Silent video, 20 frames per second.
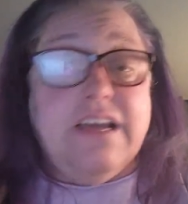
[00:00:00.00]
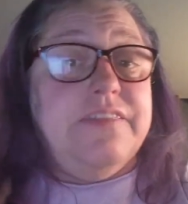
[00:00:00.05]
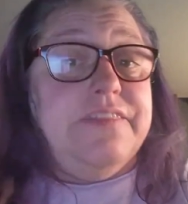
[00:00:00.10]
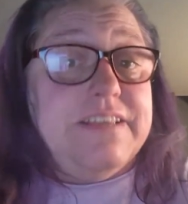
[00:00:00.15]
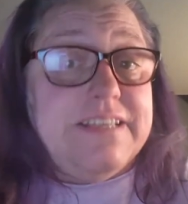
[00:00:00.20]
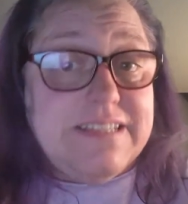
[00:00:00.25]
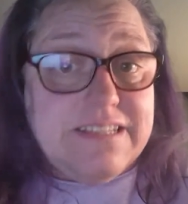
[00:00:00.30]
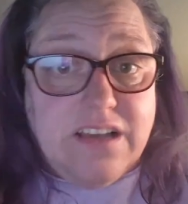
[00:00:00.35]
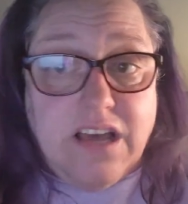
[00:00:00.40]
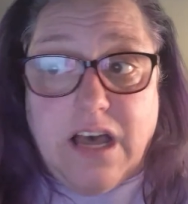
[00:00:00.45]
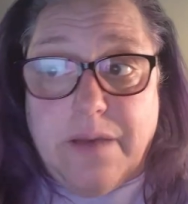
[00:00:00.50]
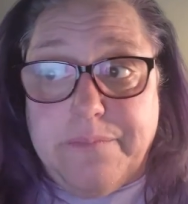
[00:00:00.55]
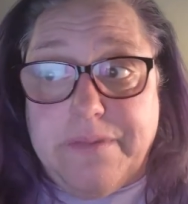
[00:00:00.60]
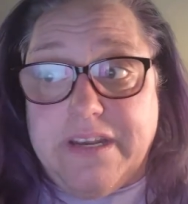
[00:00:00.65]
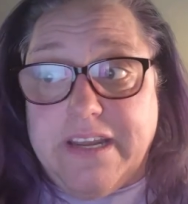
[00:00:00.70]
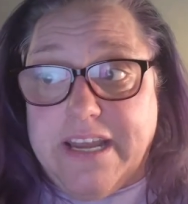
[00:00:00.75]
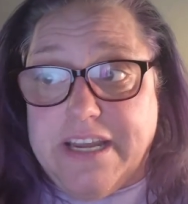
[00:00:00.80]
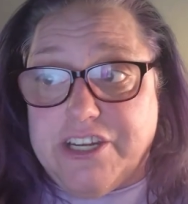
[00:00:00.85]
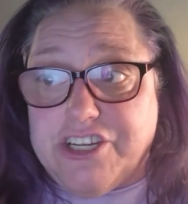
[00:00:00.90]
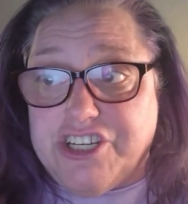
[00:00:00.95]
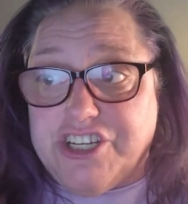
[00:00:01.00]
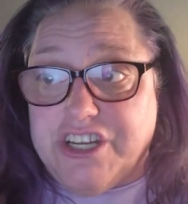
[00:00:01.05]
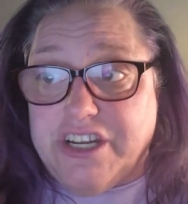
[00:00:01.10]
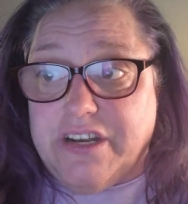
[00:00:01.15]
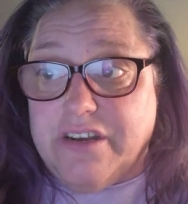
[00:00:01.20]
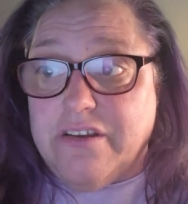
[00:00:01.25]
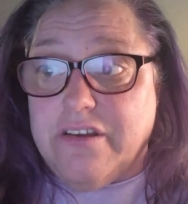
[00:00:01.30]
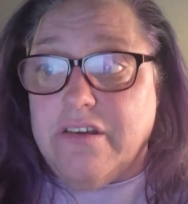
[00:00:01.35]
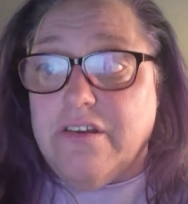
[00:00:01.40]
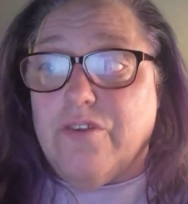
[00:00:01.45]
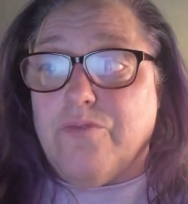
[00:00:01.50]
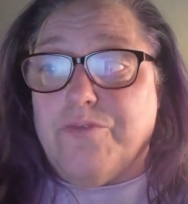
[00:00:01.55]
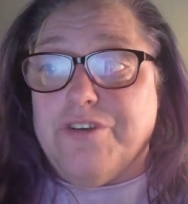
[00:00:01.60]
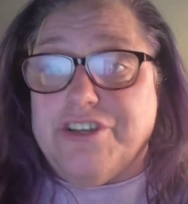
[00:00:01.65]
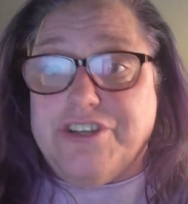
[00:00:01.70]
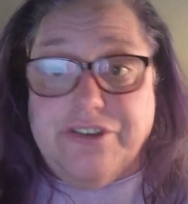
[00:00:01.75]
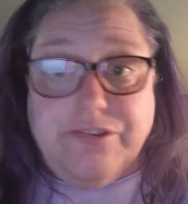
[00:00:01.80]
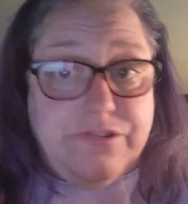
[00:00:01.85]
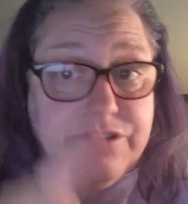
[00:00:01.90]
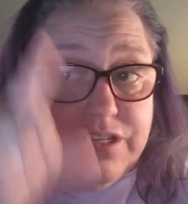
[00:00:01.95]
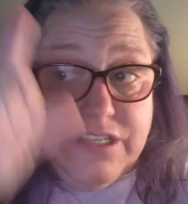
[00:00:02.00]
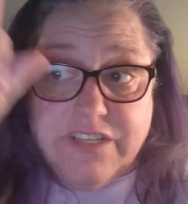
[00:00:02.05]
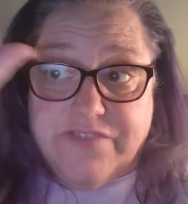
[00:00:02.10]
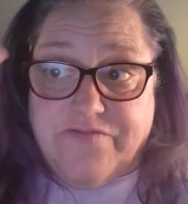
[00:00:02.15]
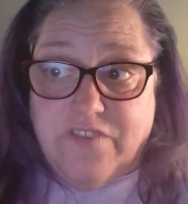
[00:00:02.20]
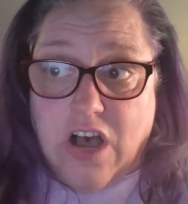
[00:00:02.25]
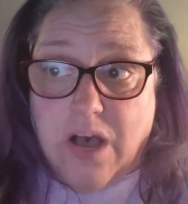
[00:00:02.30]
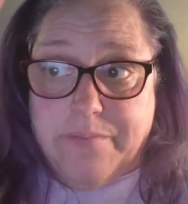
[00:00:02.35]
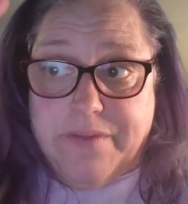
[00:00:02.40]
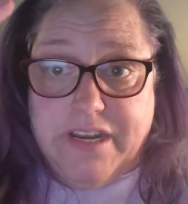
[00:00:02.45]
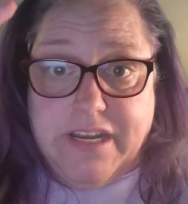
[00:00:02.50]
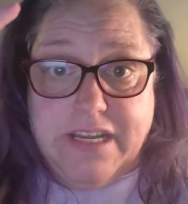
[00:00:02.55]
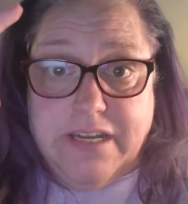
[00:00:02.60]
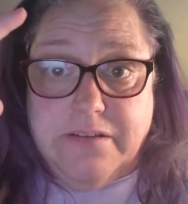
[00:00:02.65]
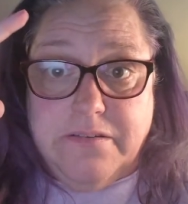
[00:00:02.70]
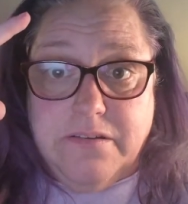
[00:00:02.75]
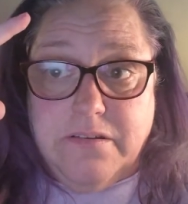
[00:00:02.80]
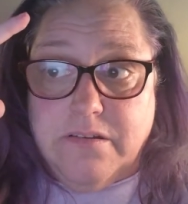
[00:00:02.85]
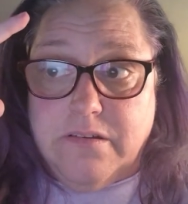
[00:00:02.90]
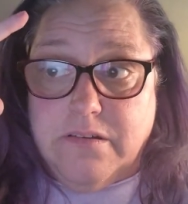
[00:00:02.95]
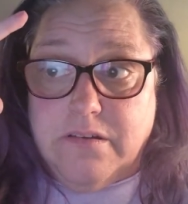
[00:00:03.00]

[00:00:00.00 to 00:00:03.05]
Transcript: This combination reduces vomiting,